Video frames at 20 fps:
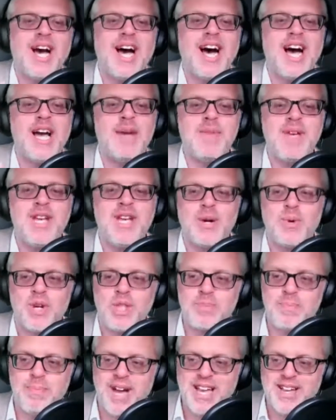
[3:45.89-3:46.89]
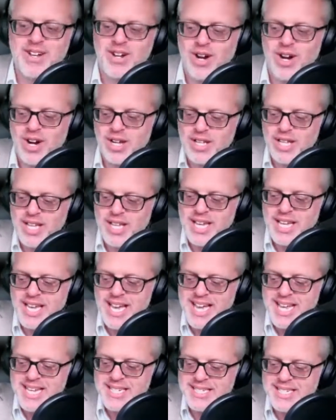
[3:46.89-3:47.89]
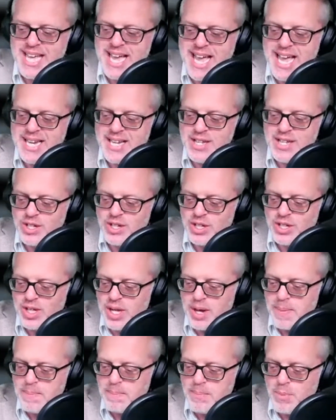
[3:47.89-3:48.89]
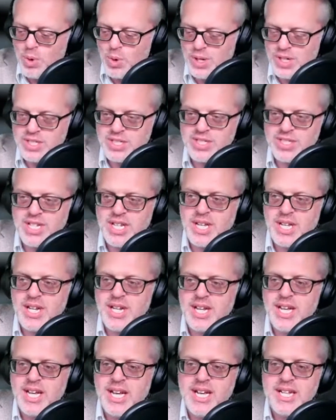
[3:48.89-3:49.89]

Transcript: I'm here with my colleague, Daniel Morrison.